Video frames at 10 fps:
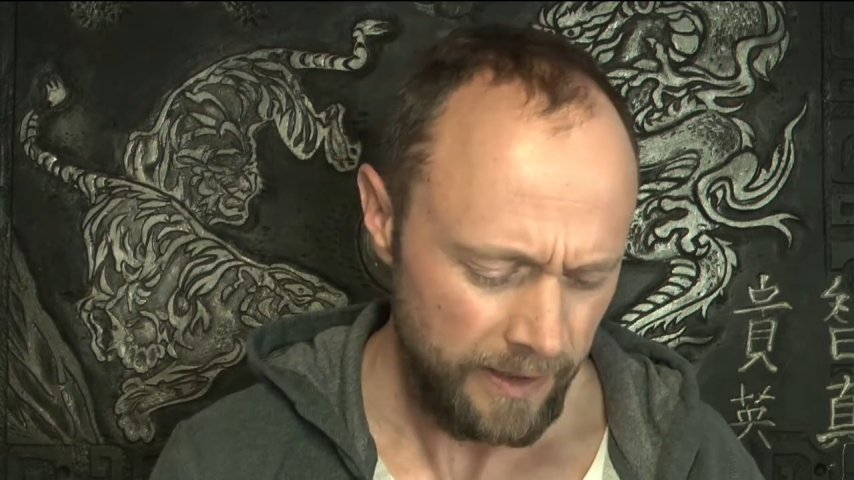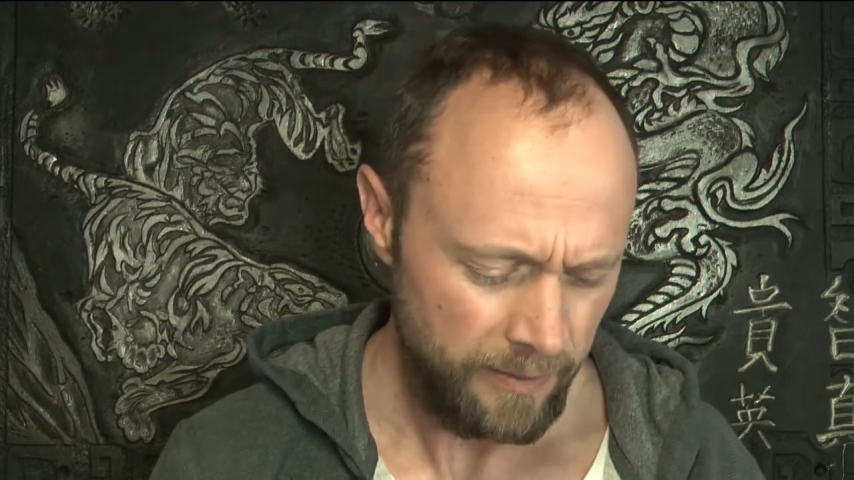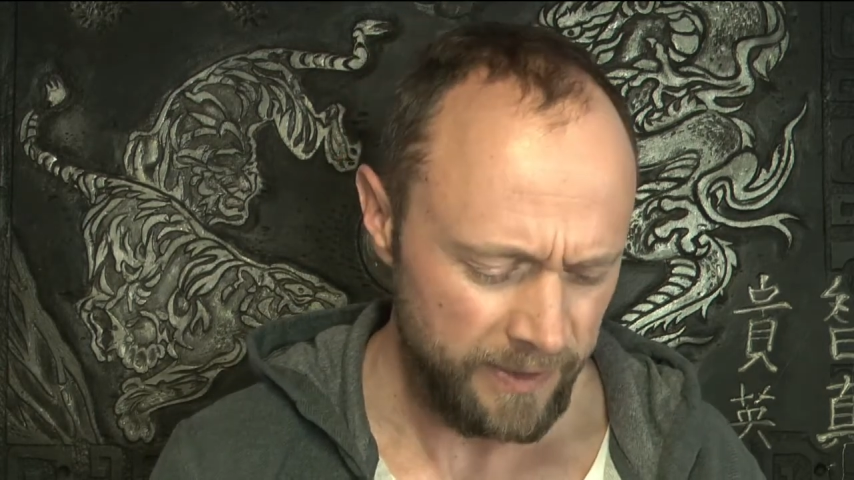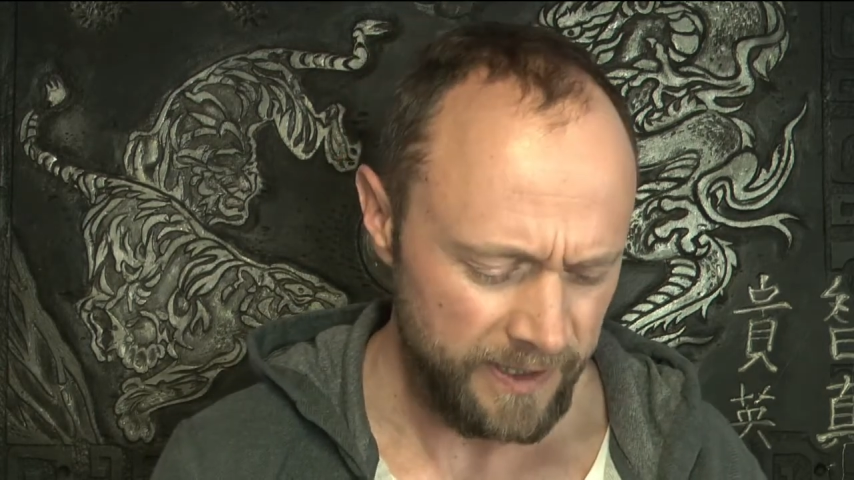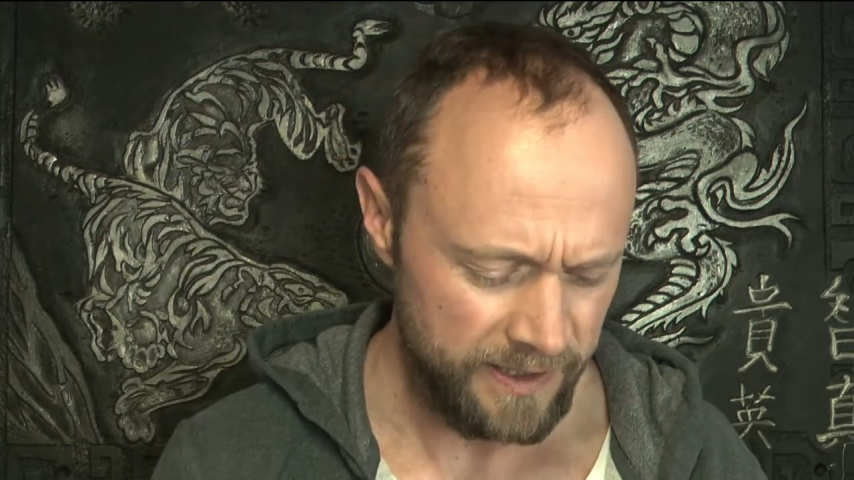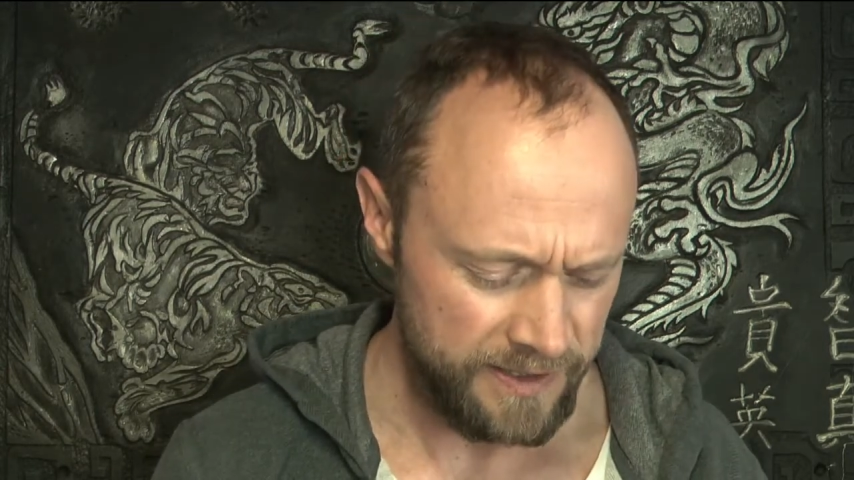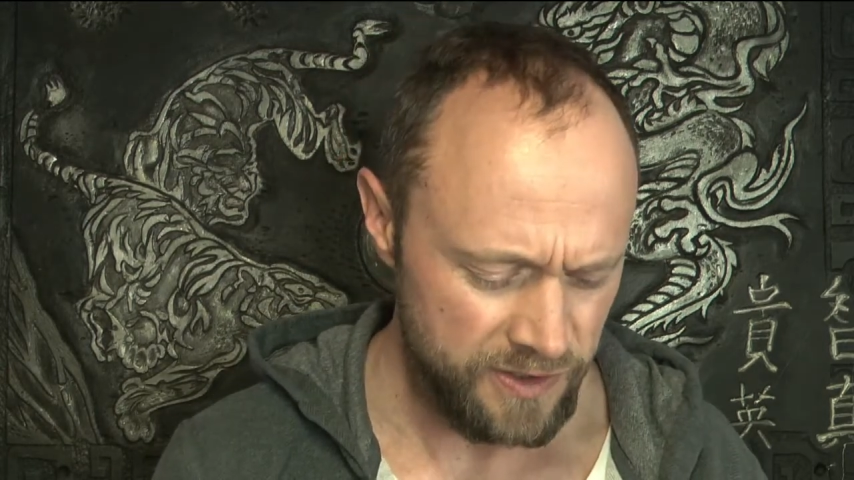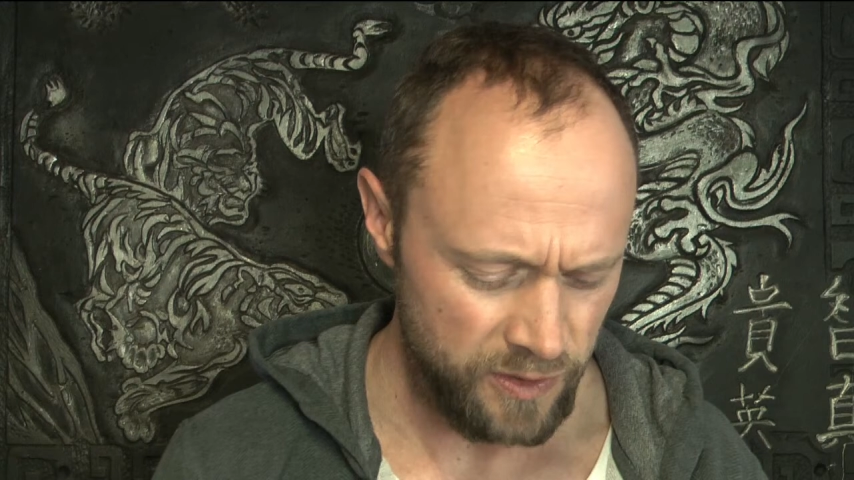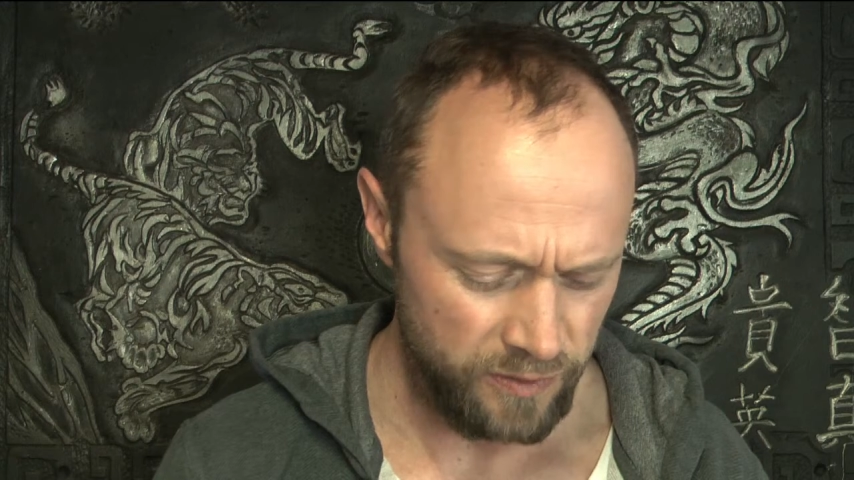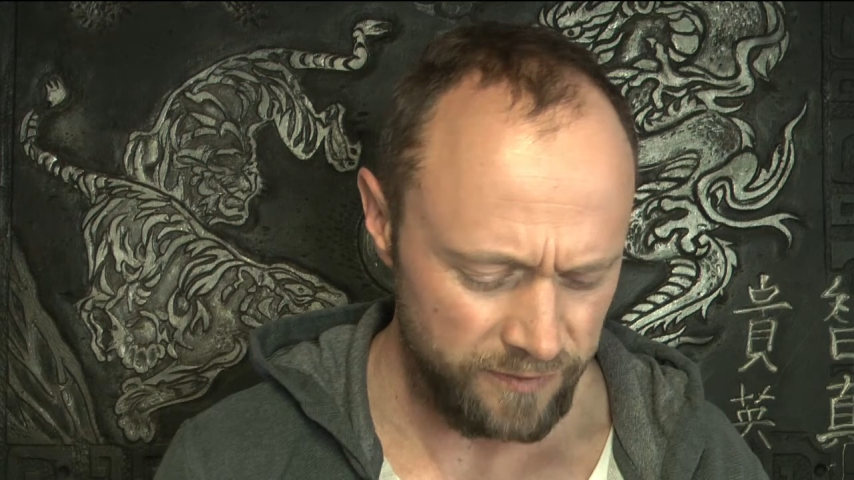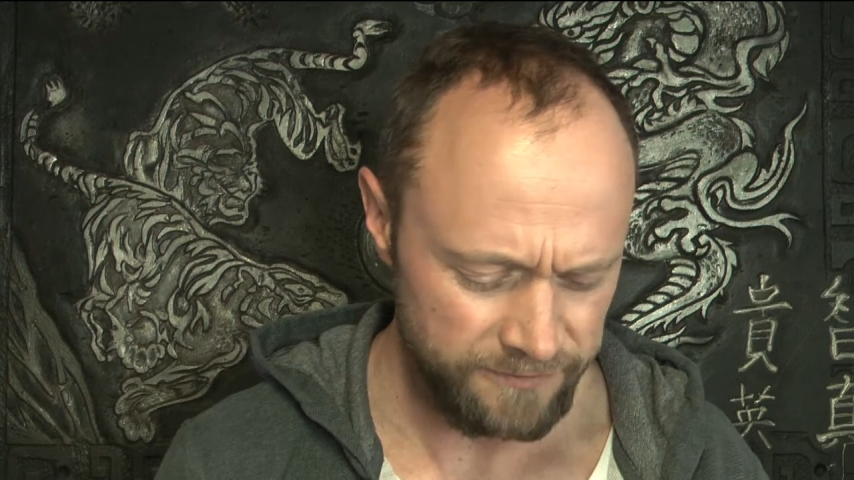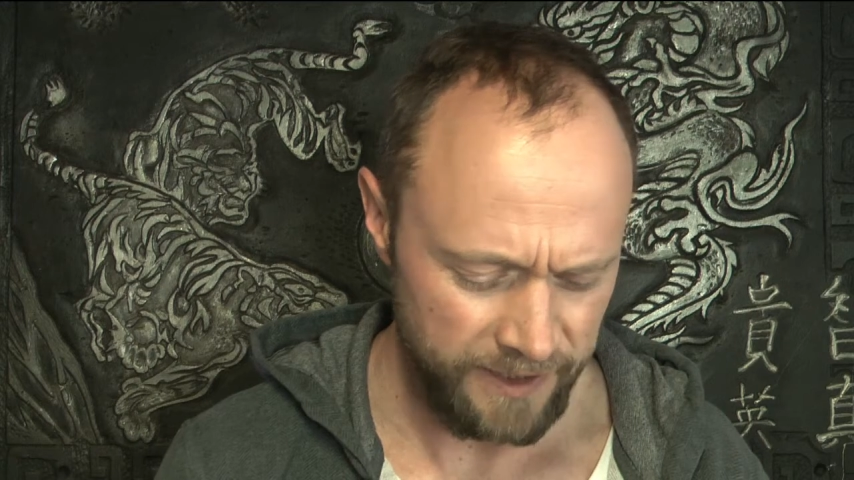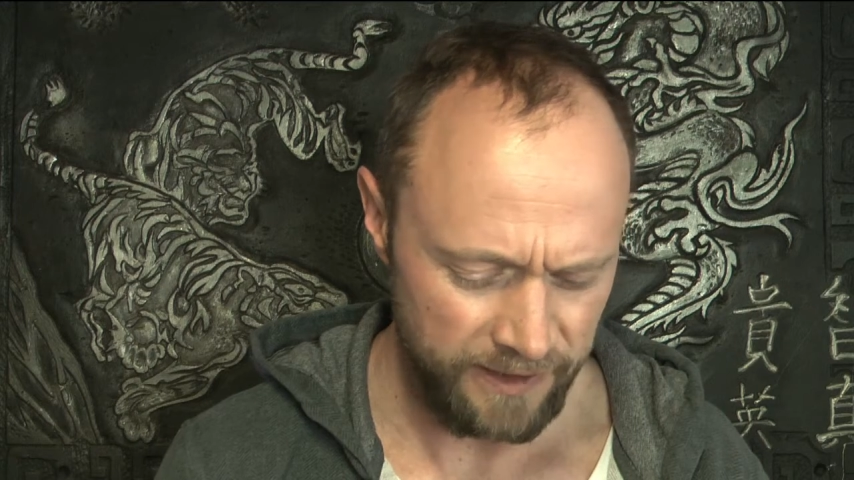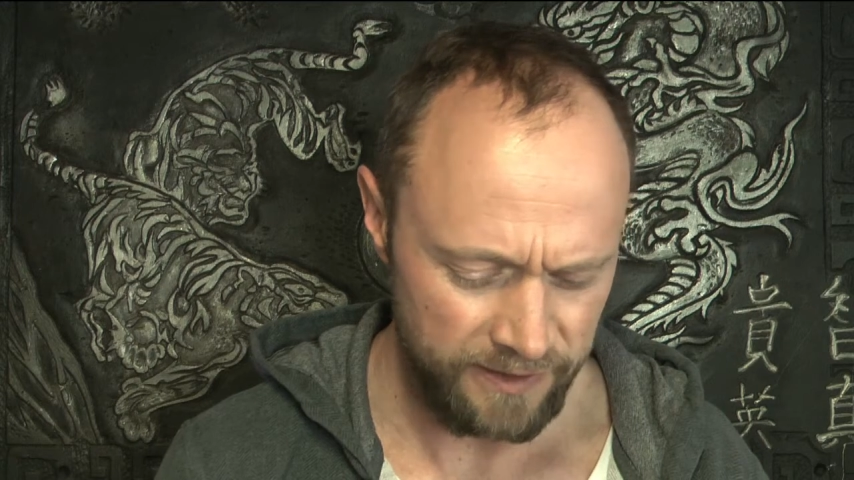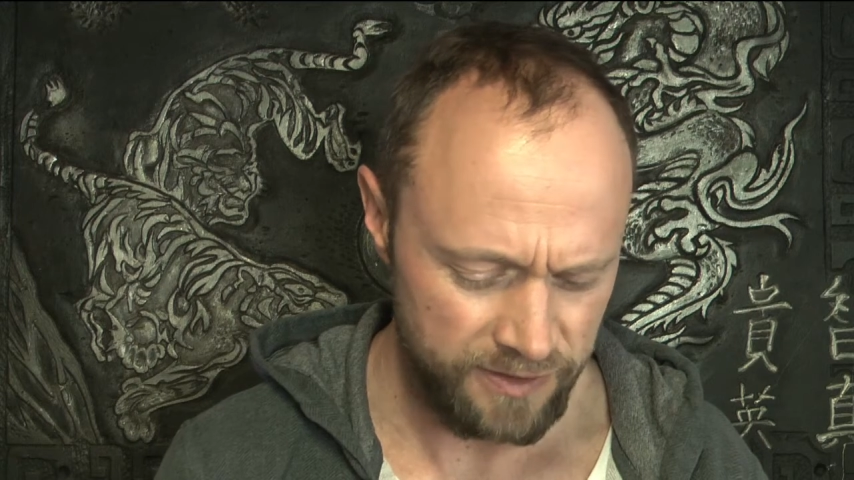because you
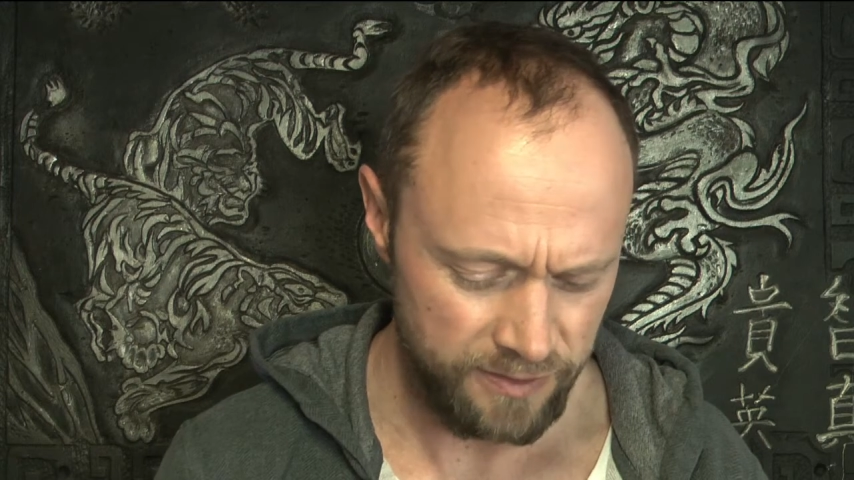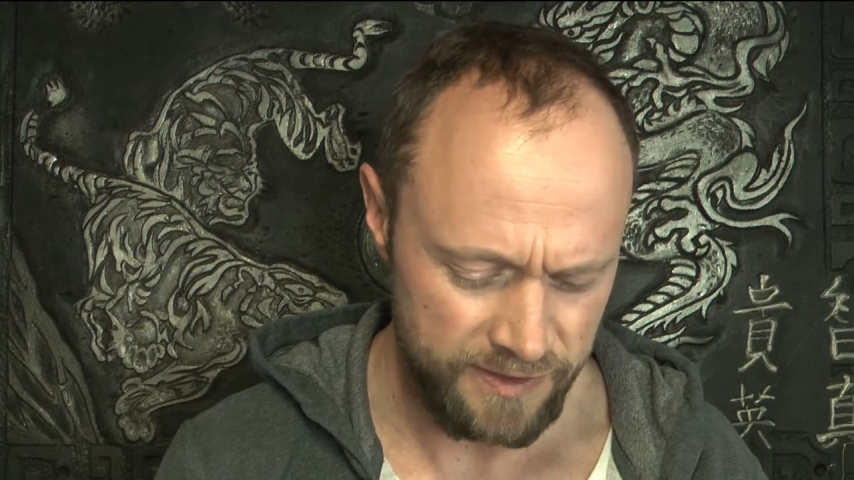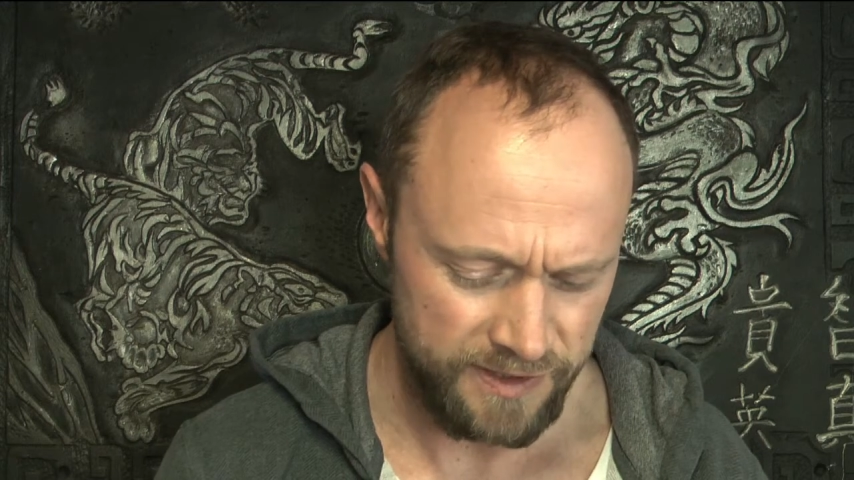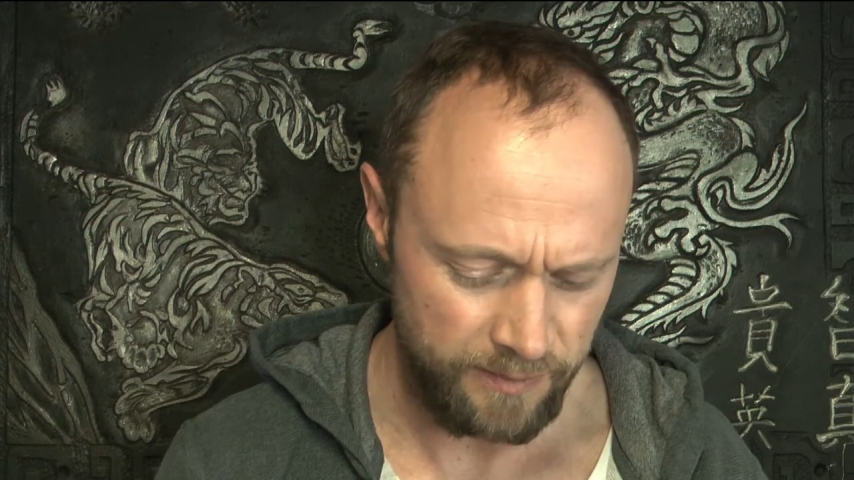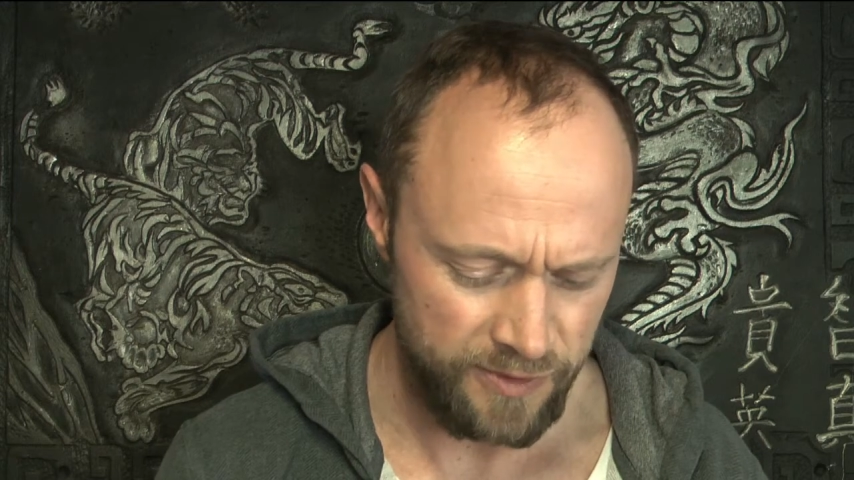fell into some